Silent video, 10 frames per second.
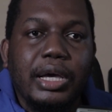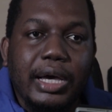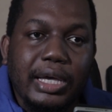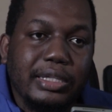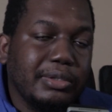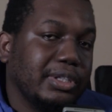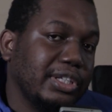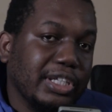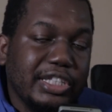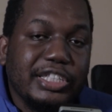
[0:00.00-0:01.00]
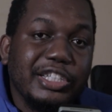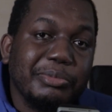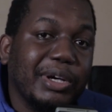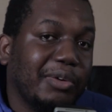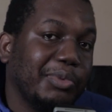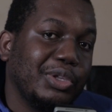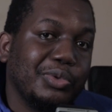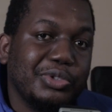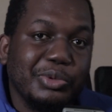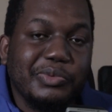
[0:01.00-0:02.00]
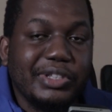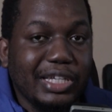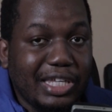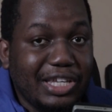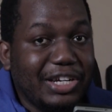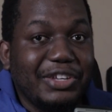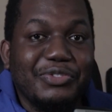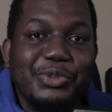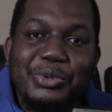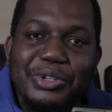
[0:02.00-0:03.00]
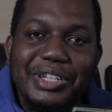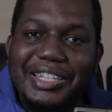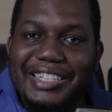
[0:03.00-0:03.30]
And yet still me have my YouTube to take care, even though